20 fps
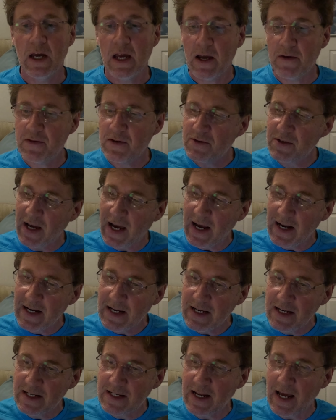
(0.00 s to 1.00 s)
If there's
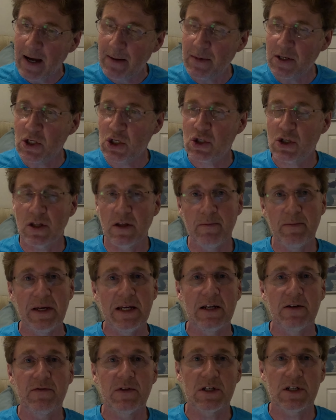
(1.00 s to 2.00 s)
any damage to the
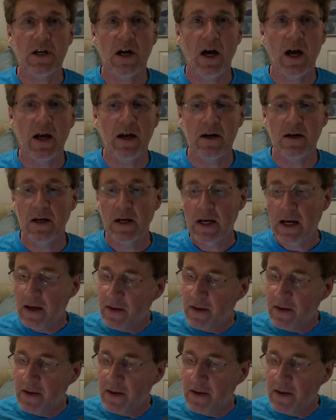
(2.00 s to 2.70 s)
bead of the tire,